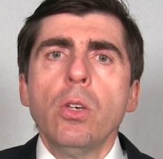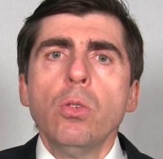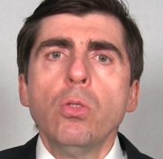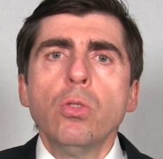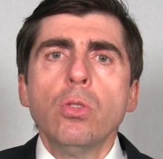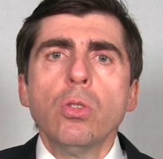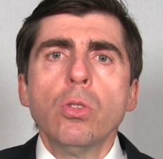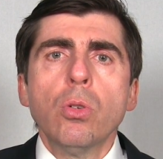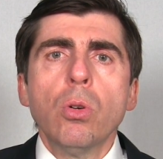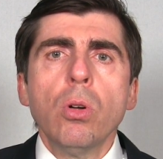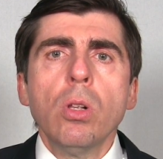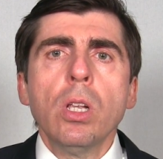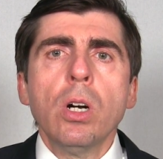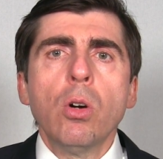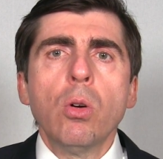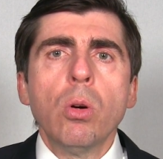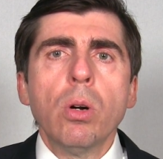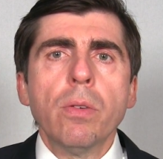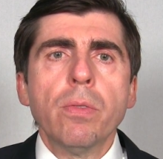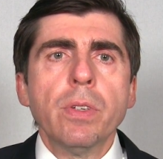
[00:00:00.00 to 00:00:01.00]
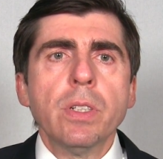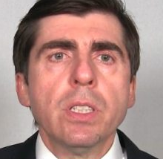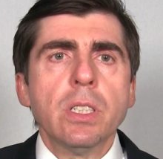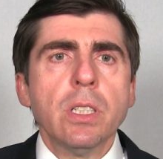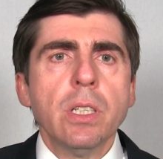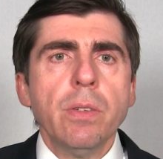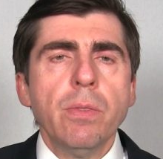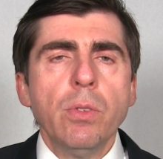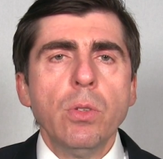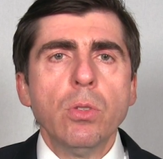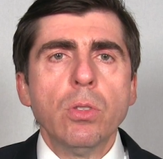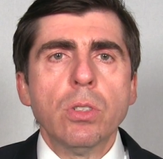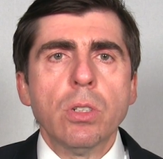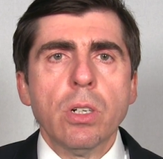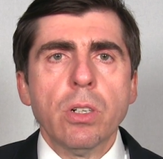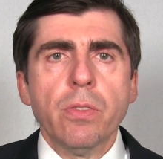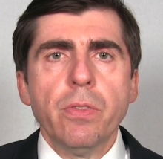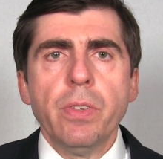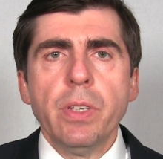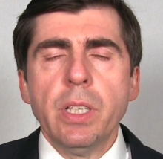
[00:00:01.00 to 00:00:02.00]
You should call our office if you
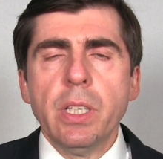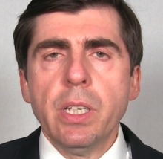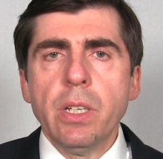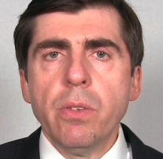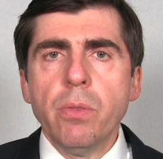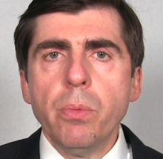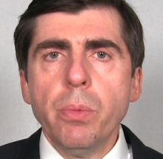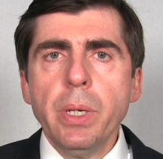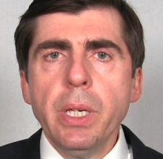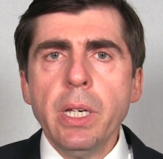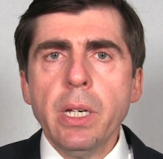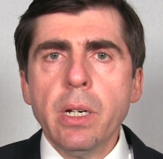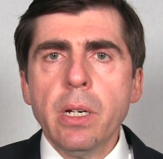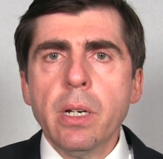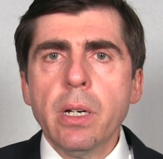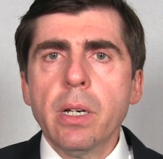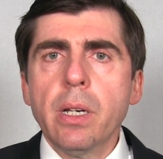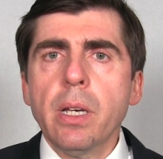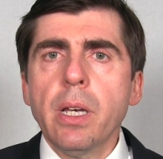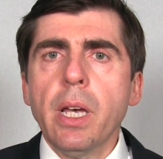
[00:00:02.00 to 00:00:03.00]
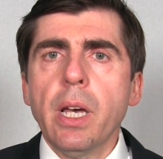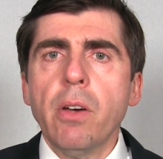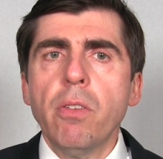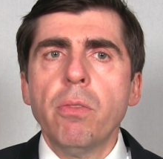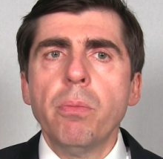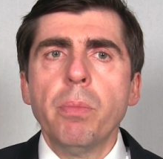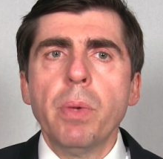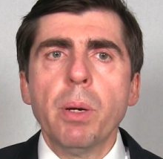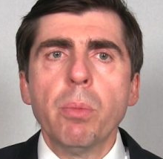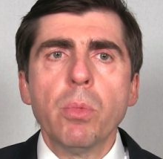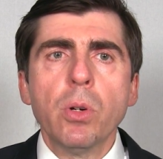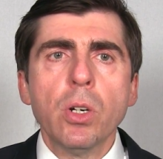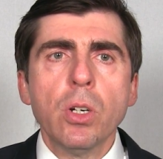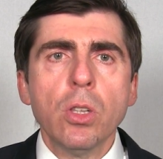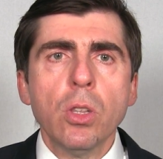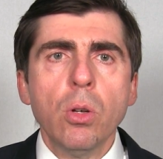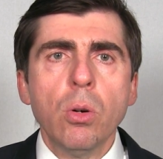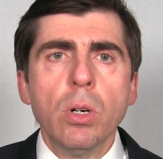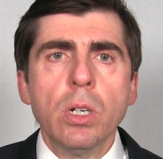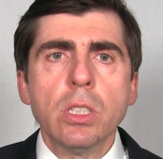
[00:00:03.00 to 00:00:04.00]
start feeling weak, have
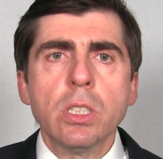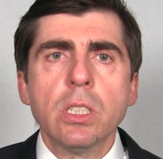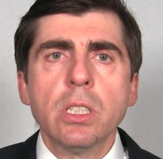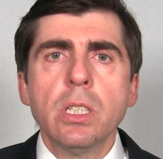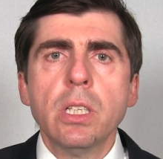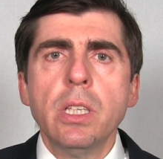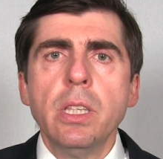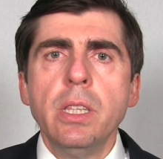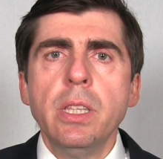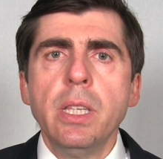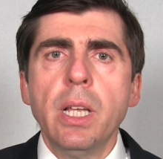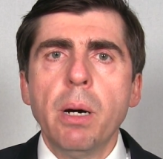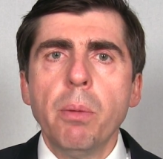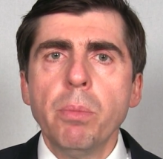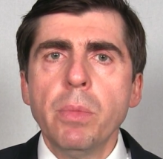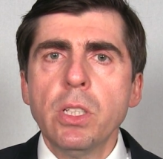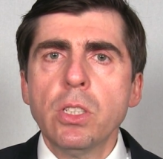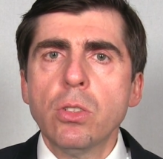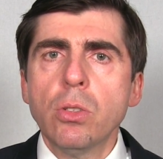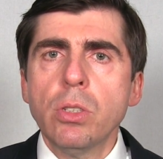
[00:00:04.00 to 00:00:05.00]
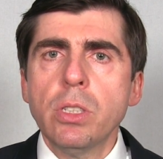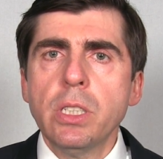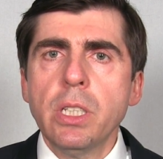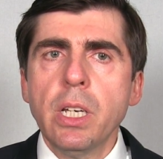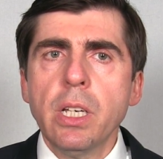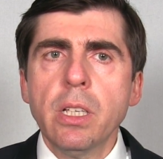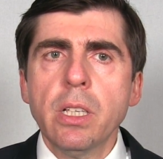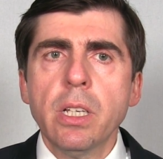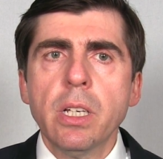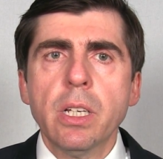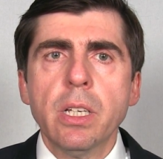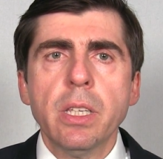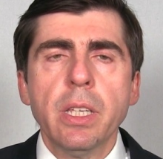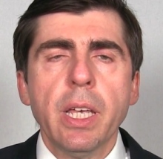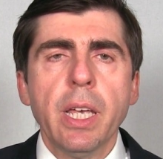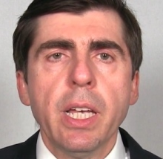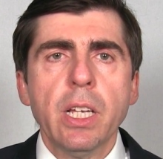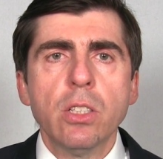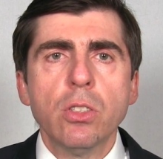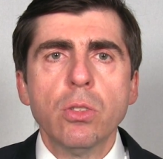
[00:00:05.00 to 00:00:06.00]
memory loss, numbness or tingling in
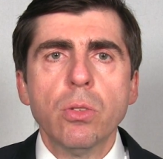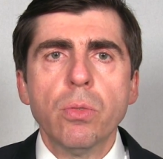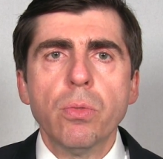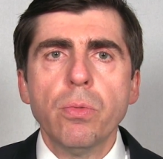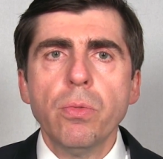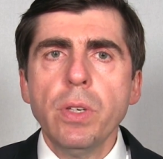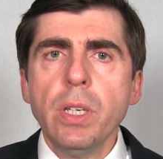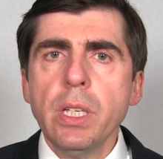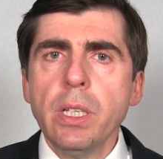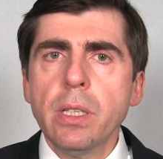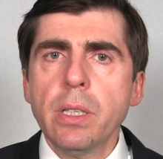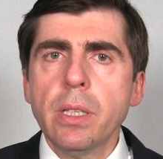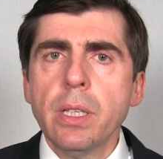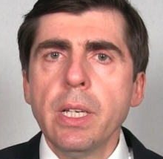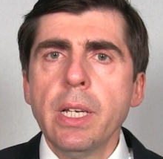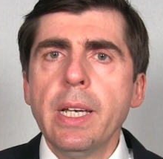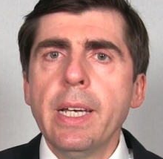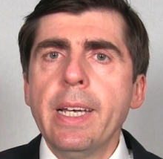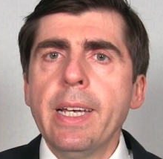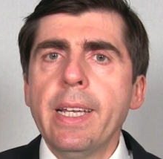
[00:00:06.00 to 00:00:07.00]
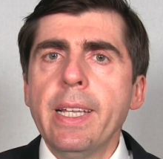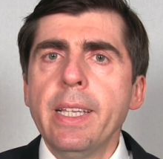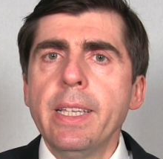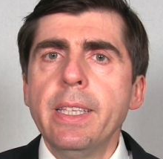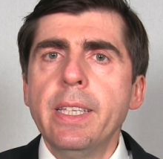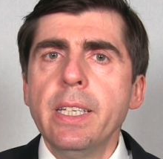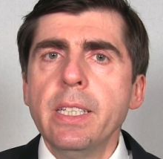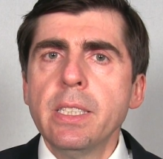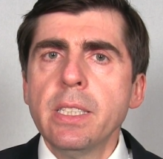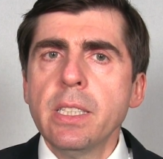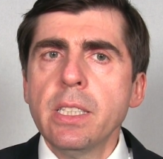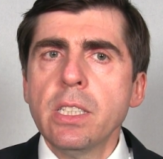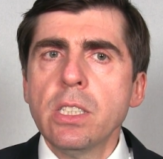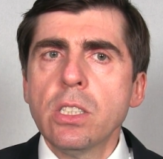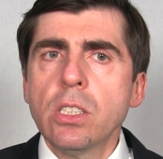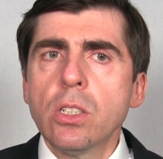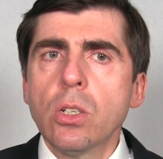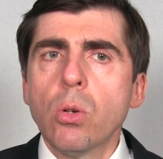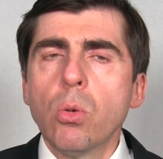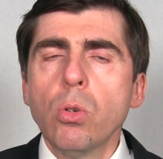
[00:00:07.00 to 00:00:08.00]
hands or feet,
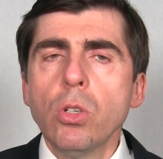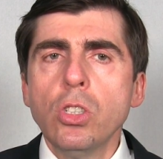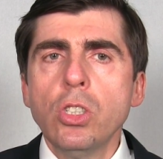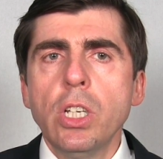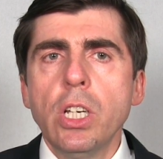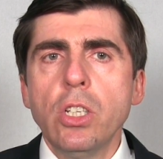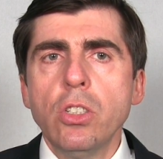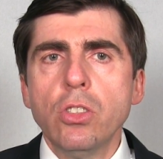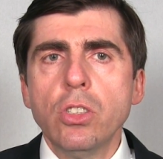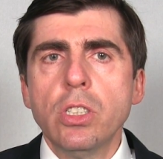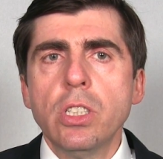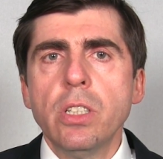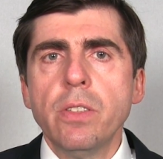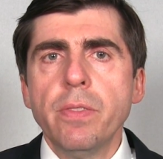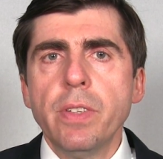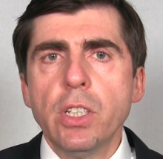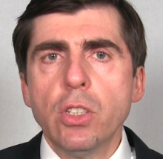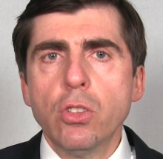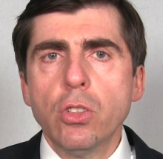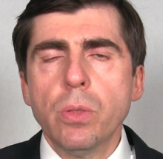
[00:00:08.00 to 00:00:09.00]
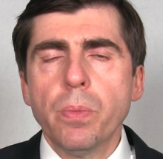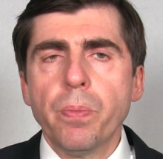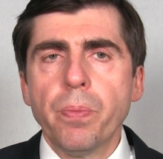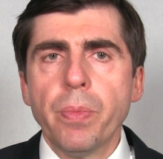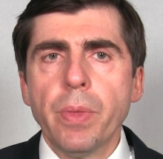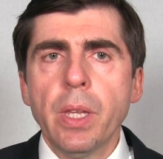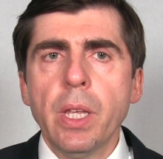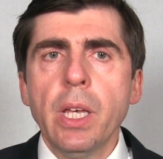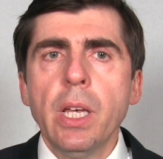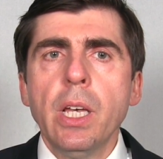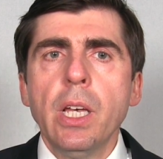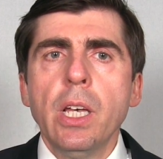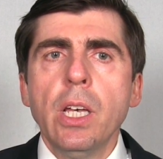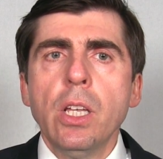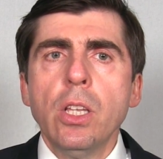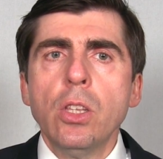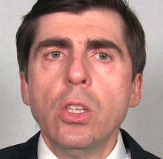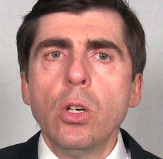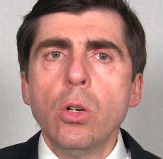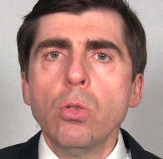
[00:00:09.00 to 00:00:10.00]
dizziness, or changes in vision.
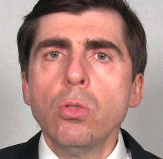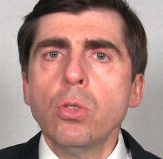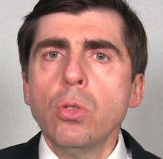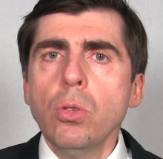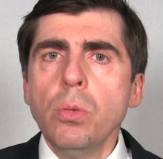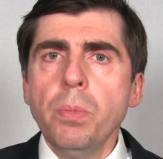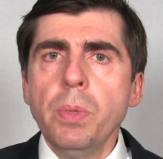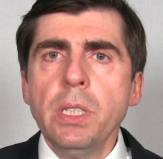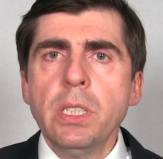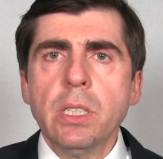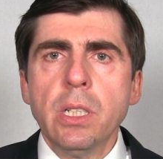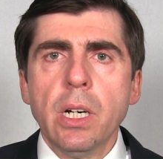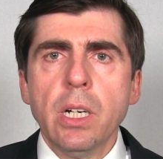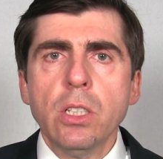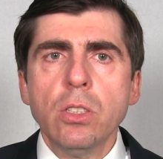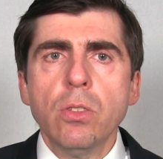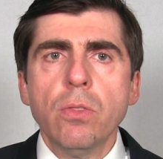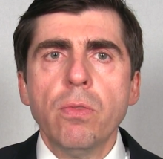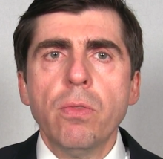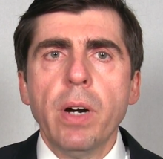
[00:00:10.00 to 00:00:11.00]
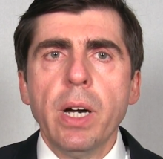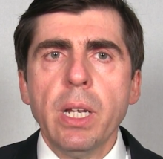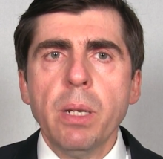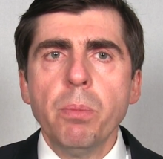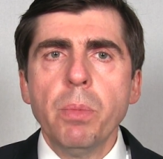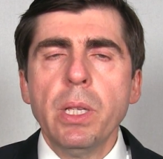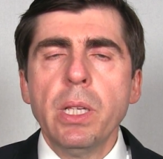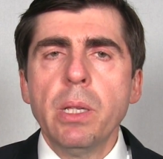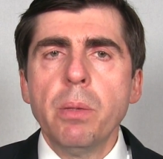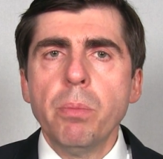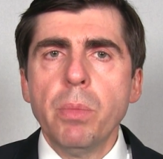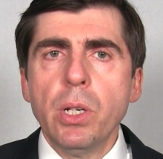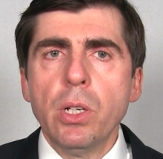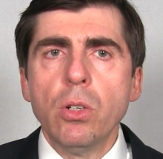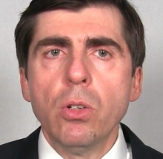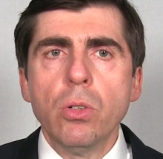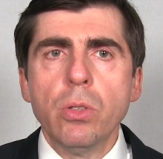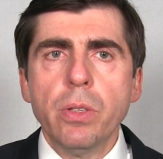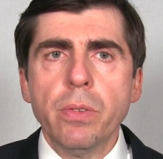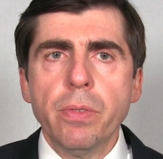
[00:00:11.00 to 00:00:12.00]
Those could be signs of vitamin and
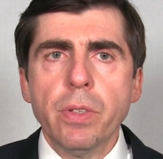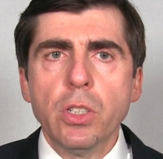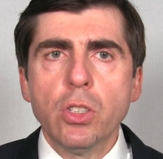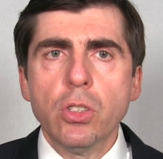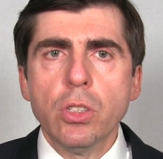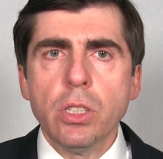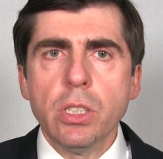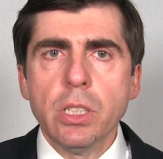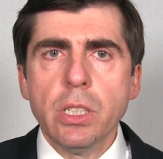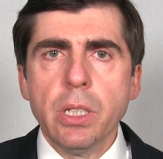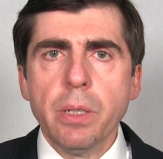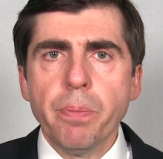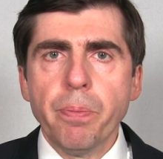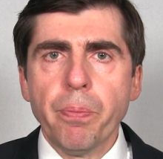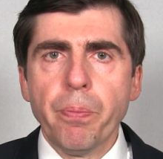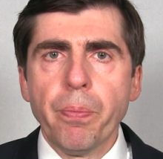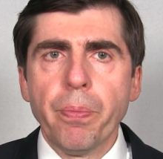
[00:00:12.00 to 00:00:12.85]
mineral deficiency.